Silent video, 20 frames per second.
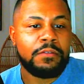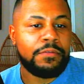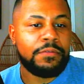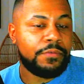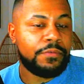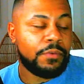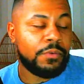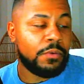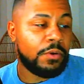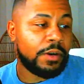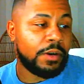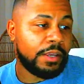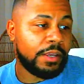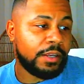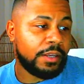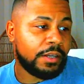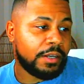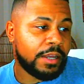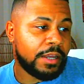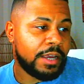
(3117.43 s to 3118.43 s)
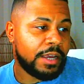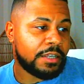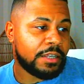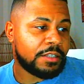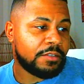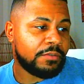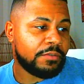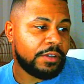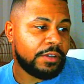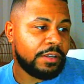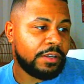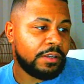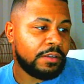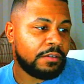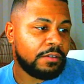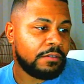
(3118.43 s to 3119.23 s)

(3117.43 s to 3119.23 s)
40 in the last 3.